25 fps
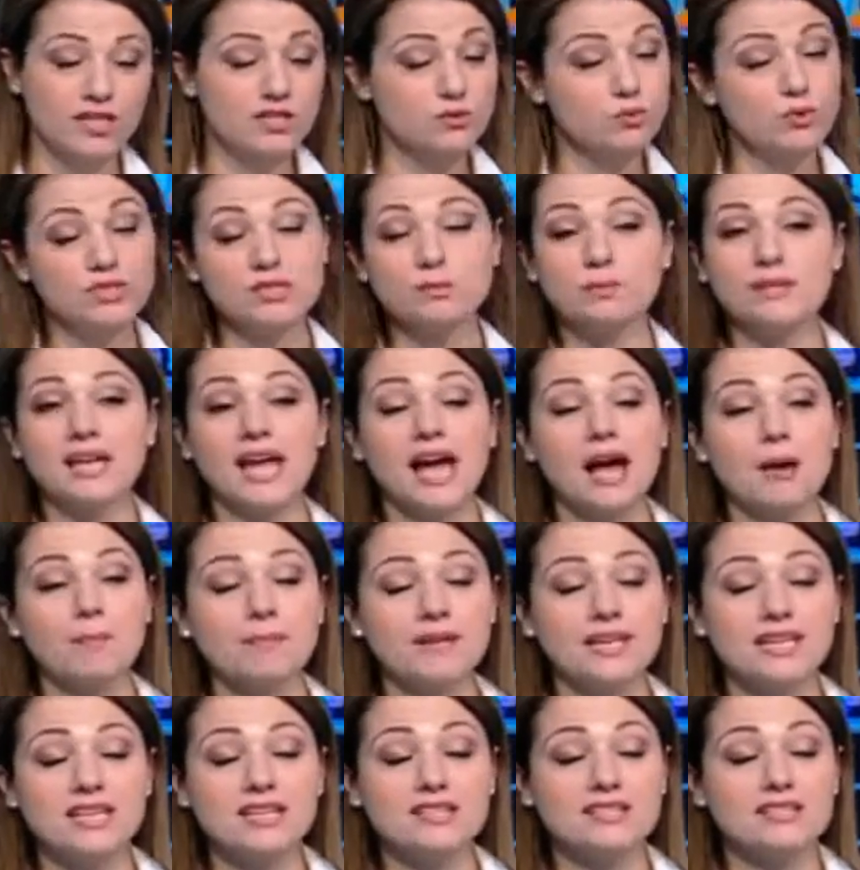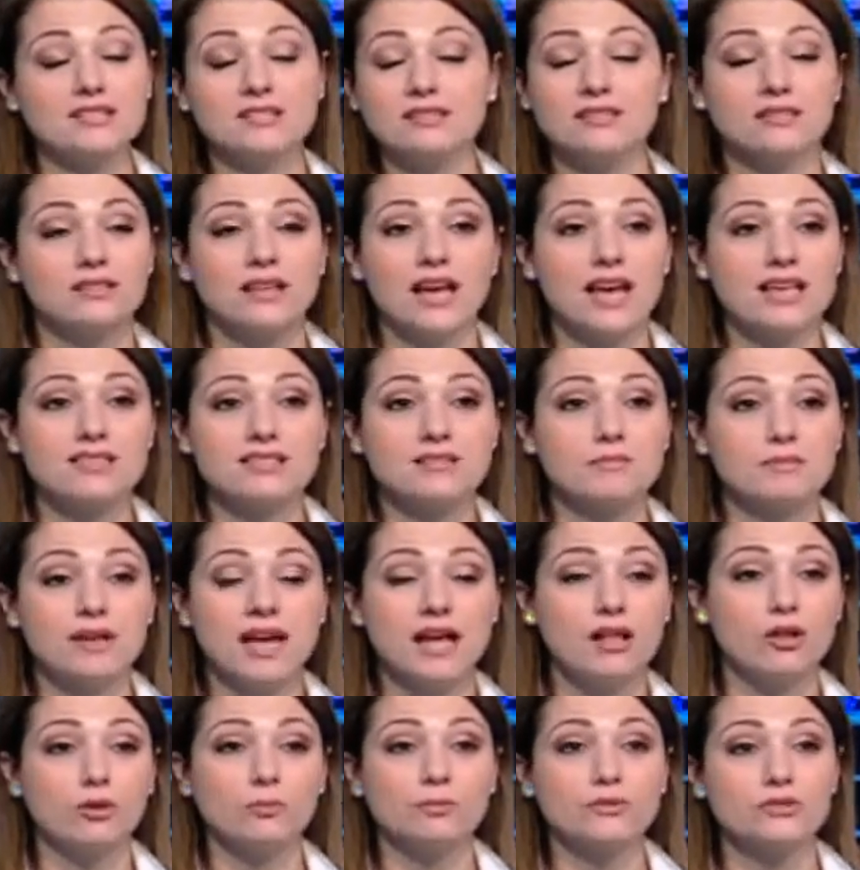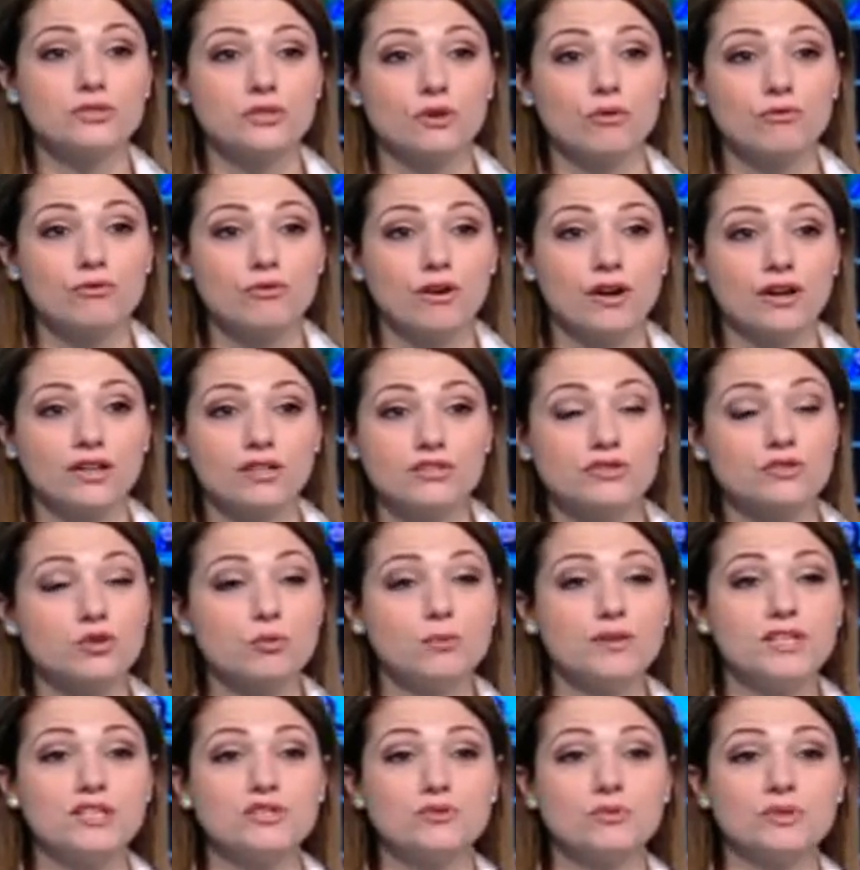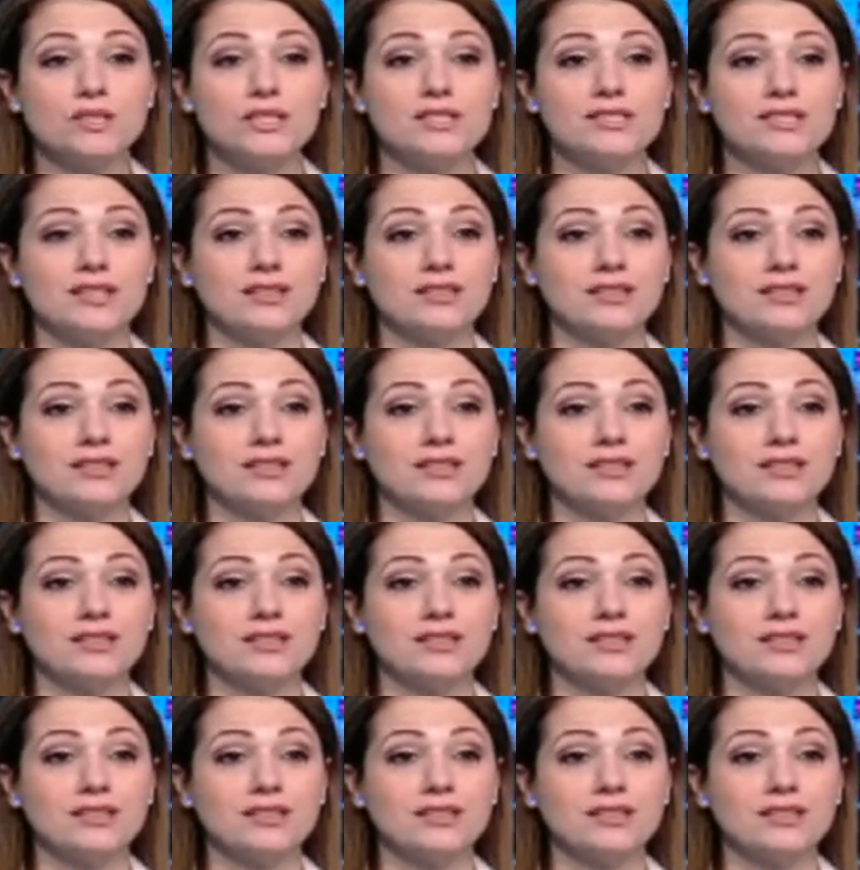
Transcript: Because what's been happening hasn't helped so far, because nobody's really done anything.